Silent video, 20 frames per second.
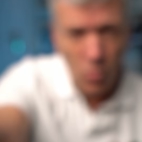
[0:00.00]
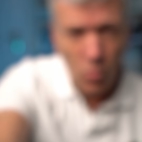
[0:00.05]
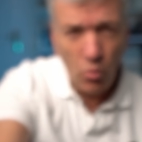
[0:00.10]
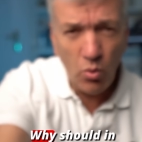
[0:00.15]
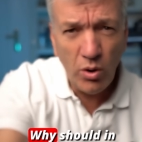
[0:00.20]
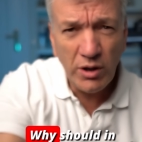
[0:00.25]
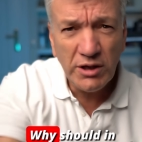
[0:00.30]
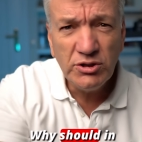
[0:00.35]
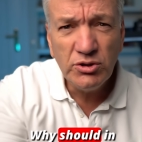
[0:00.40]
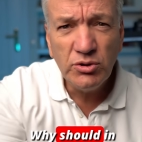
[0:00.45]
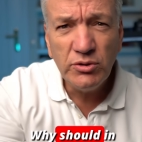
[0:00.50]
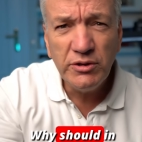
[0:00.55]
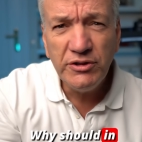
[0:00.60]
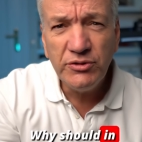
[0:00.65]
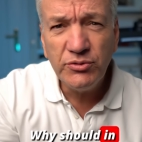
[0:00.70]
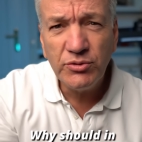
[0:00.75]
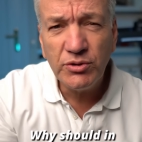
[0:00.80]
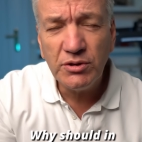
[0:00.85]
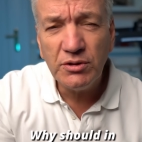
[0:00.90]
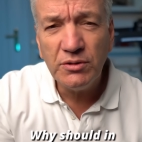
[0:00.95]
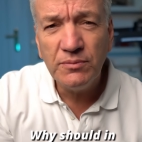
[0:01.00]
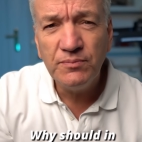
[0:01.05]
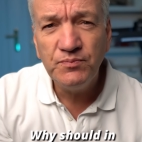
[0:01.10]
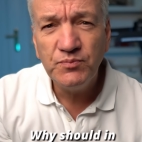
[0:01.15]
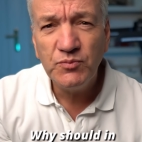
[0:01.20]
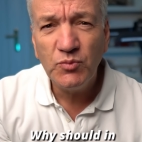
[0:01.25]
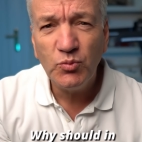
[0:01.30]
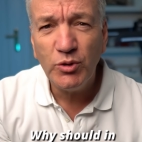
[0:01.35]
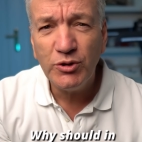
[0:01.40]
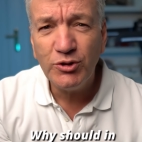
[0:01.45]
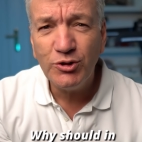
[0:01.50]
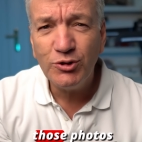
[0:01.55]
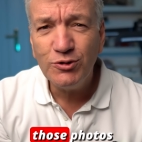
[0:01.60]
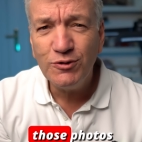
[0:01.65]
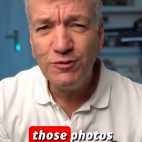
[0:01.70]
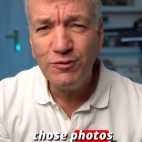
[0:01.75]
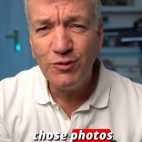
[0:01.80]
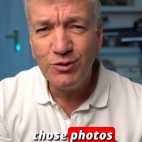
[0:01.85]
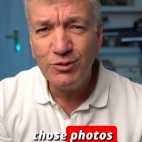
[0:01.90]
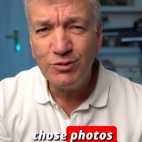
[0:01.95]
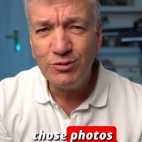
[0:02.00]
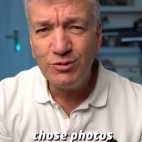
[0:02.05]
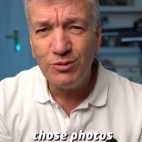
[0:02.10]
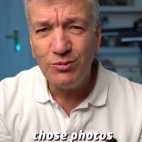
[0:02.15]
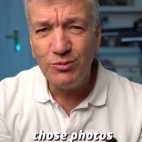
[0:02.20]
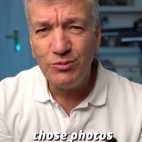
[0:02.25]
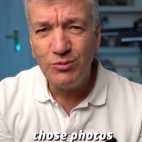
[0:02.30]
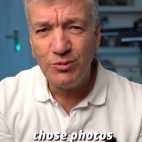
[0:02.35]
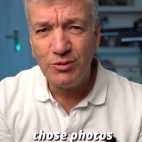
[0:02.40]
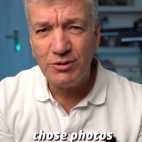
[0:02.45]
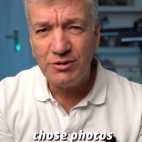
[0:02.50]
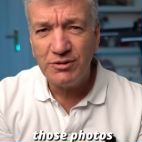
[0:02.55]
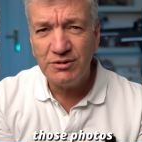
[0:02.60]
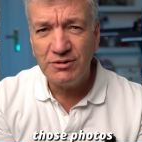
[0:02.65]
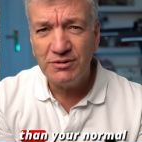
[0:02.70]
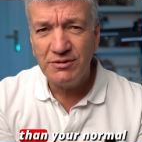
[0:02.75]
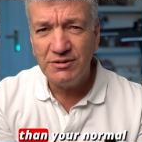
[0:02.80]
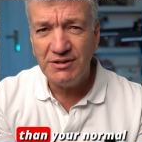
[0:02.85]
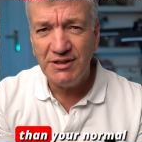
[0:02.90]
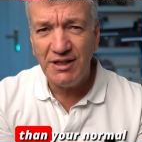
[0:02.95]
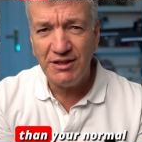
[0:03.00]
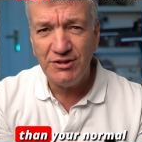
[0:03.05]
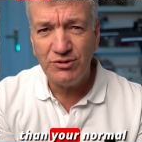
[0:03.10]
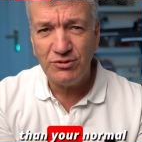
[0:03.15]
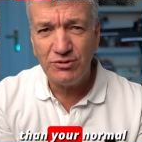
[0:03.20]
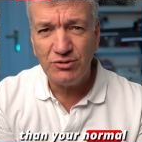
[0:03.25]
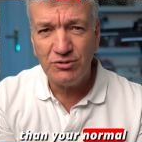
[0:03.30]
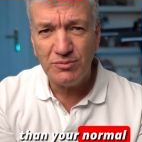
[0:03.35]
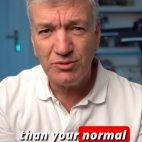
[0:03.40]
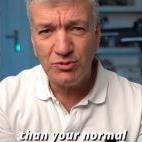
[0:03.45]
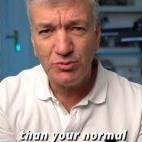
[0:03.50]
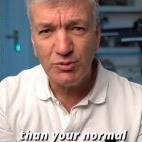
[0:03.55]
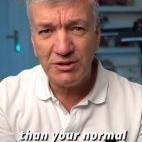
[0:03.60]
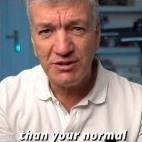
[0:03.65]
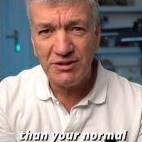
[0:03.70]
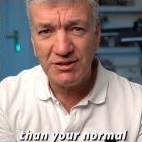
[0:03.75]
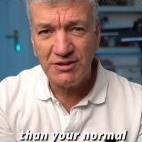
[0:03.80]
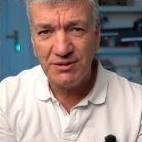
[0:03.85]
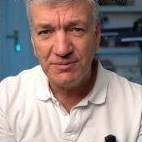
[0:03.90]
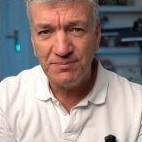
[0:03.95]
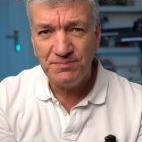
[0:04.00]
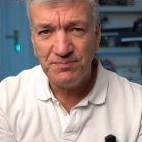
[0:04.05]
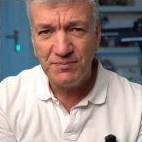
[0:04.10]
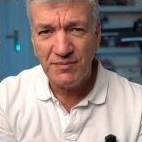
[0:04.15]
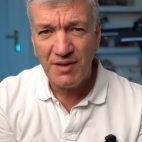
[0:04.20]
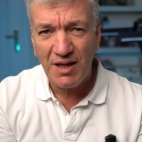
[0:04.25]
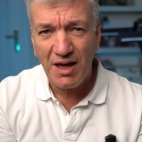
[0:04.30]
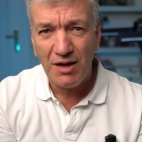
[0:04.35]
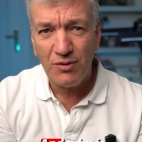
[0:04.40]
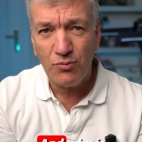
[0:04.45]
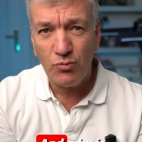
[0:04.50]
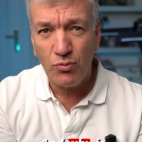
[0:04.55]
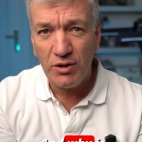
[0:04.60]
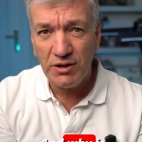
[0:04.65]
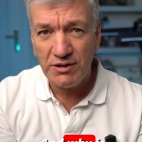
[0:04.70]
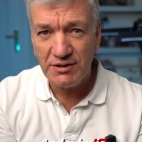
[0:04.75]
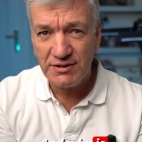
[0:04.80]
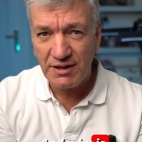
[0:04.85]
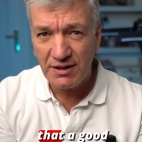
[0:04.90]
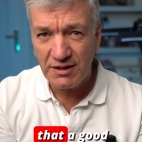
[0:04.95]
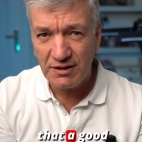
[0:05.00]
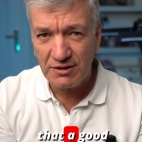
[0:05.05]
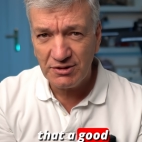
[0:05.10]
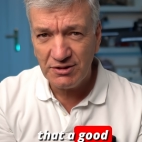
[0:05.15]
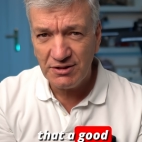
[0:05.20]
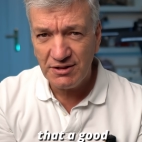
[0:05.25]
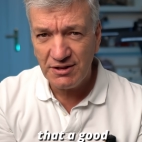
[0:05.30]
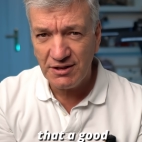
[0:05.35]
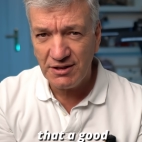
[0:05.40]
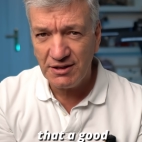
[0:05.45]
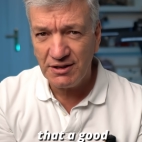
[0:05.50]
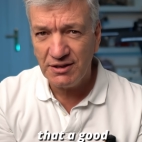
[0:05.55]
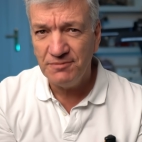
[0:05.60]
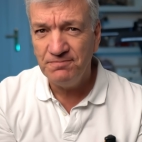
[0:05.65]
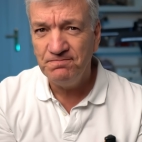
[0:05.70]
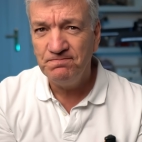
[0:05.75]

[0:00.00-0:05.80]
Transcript: Why shooting RAW when those photos look worse than your normal ones? And why is that a good thing?